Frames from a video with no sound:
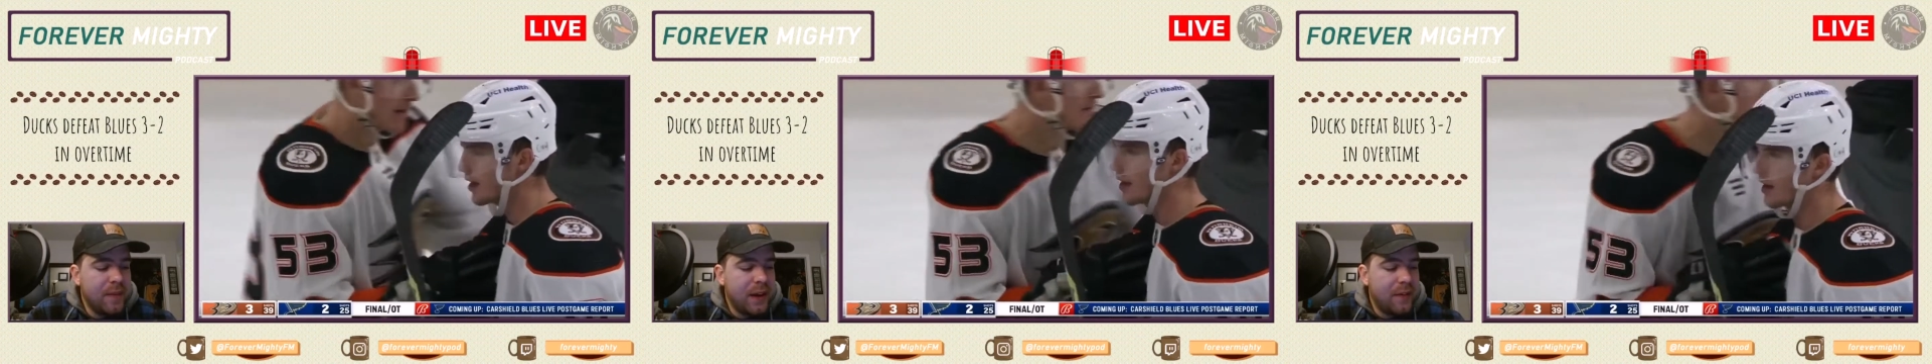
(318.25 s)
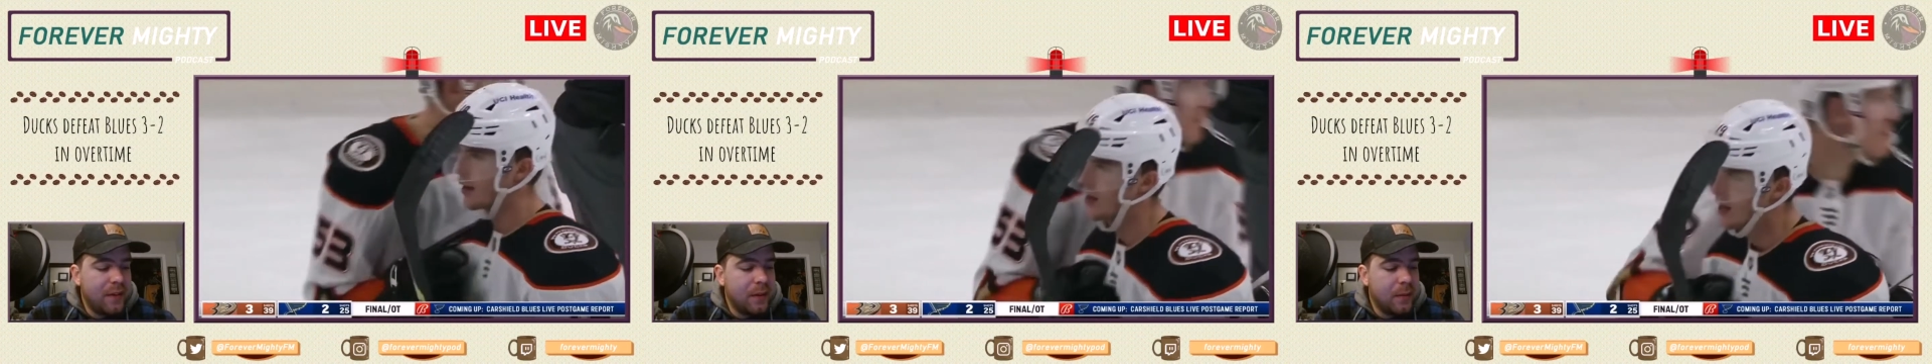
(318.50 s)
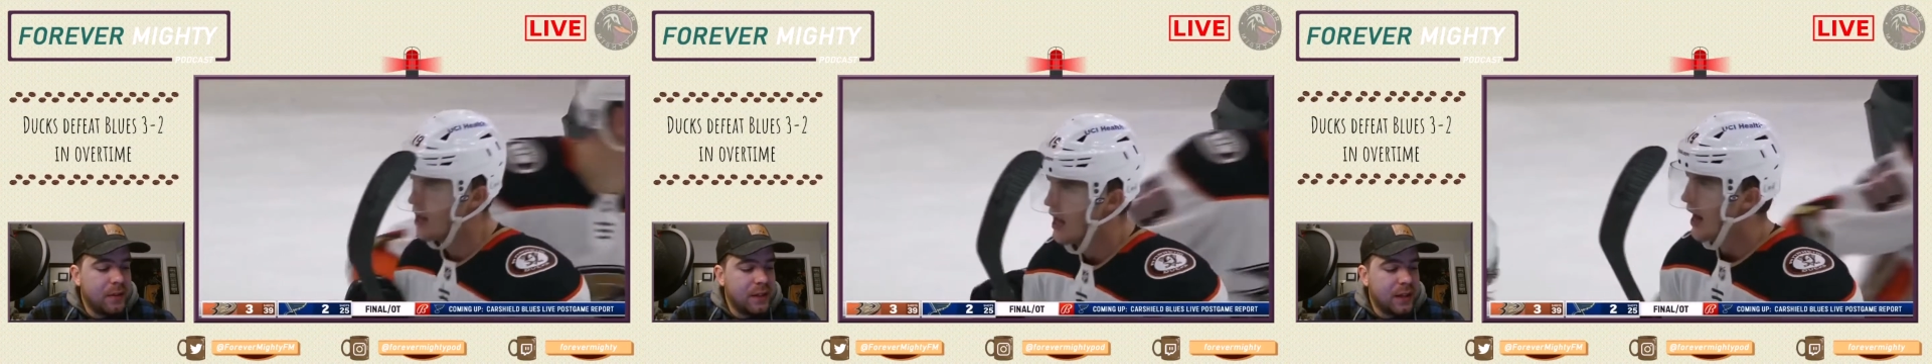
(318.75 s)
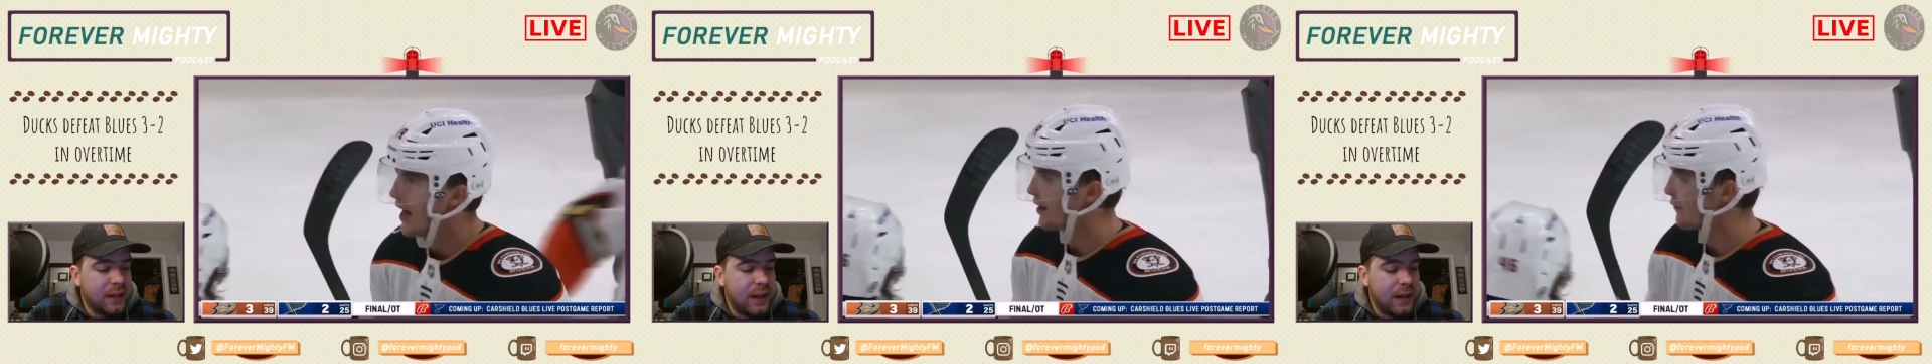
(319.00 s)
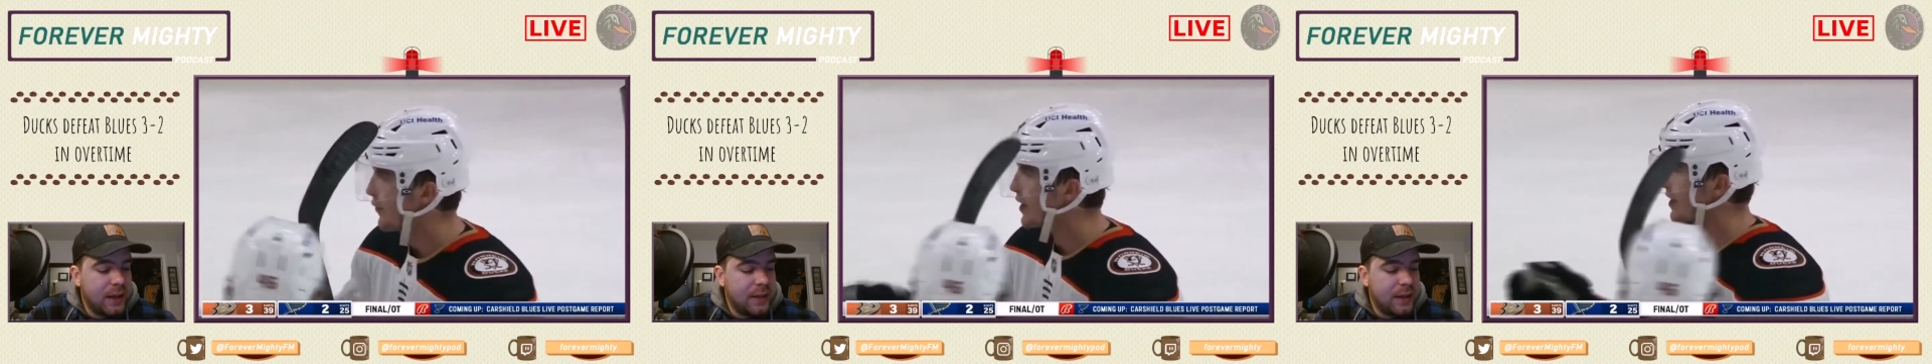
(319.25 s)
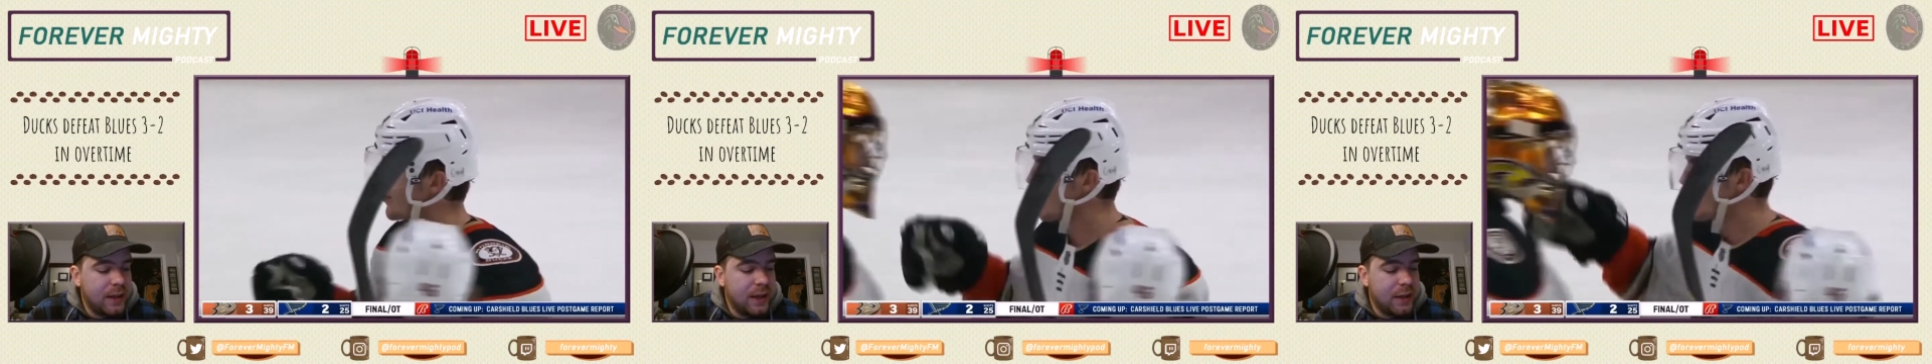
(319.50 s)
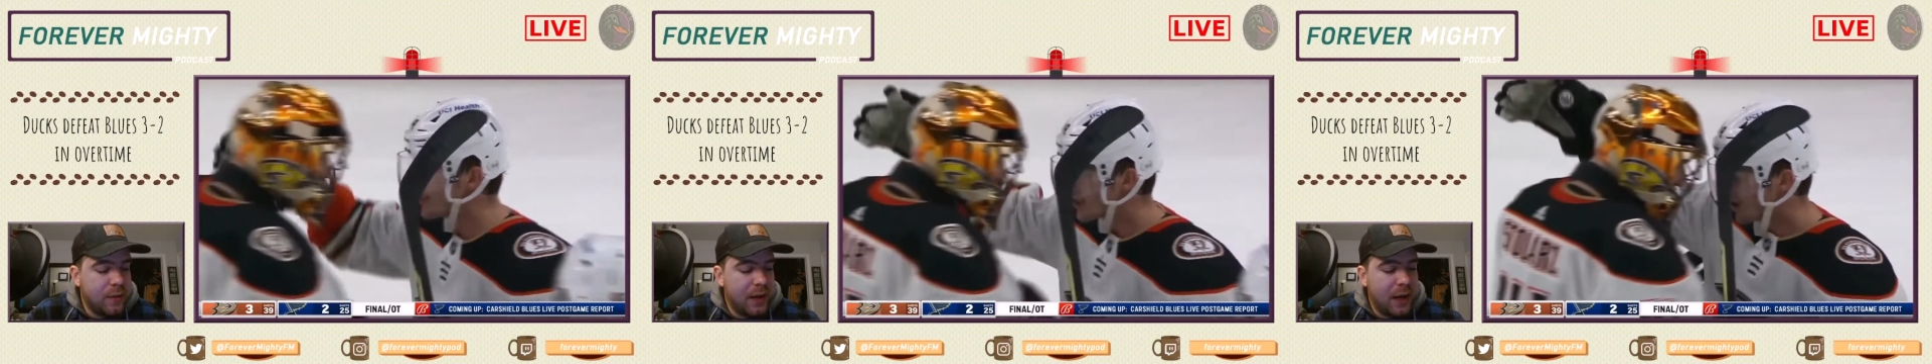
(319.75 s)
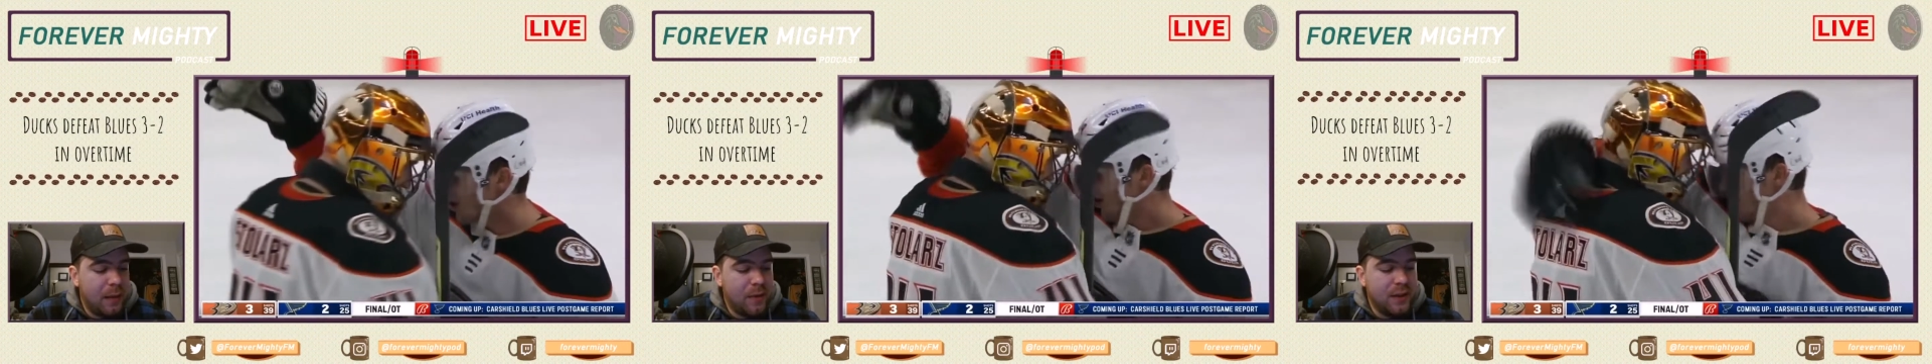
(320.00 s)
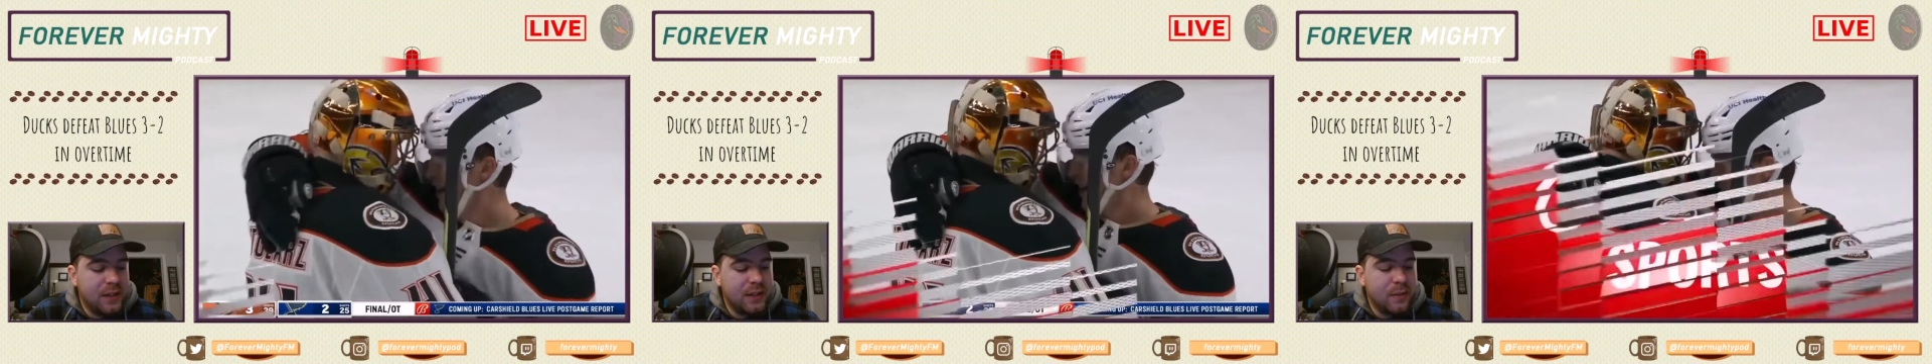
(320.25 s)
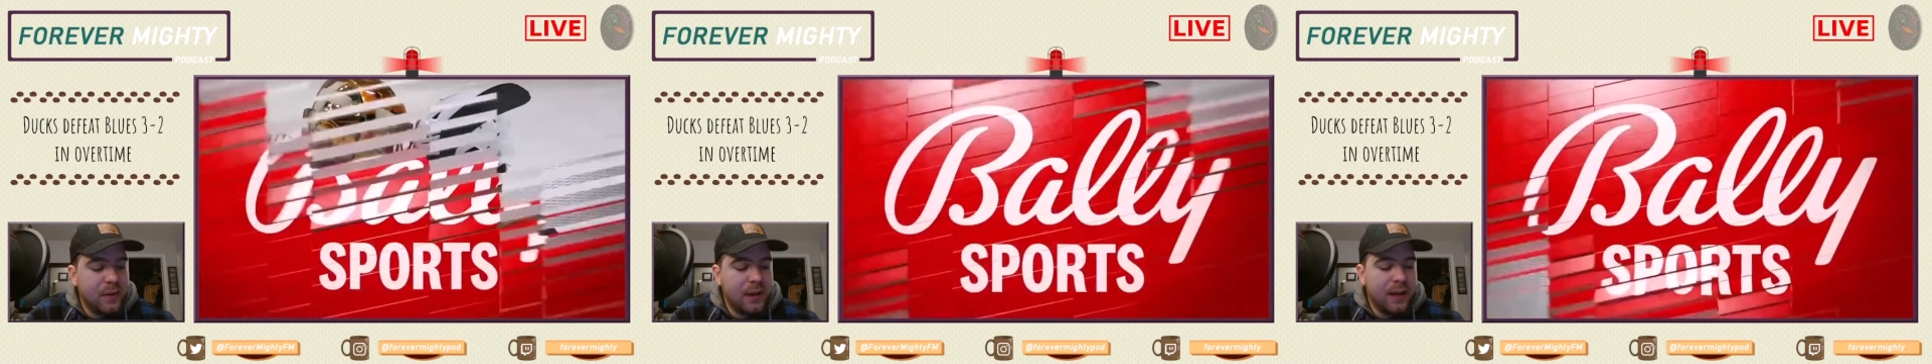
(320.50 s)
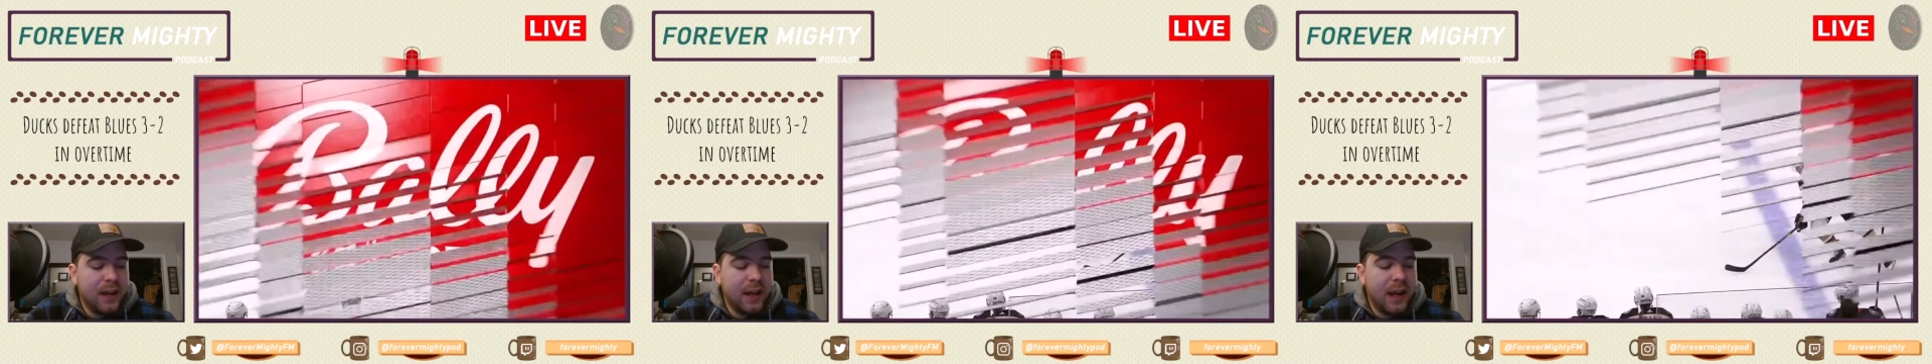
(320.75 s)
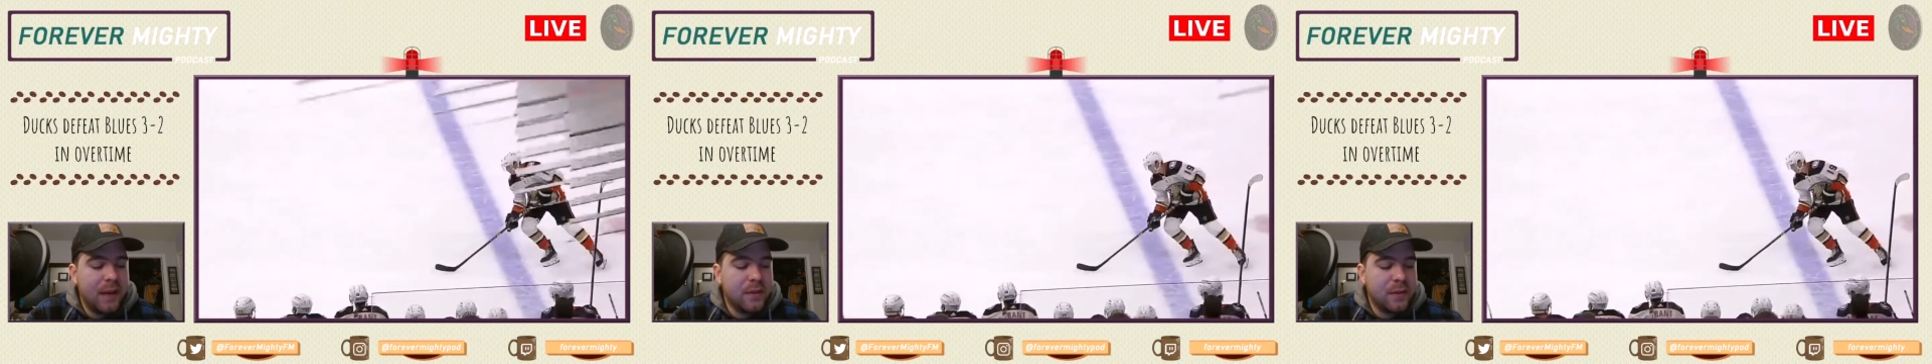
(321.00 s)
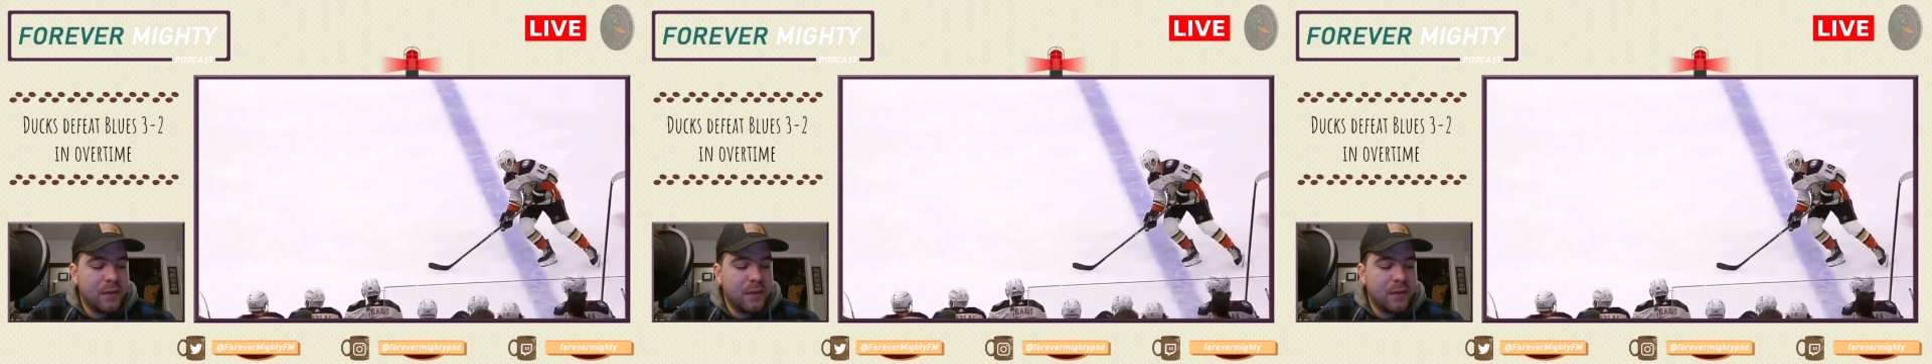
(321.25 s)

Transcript: I have to double check that. 28 points in 29 games,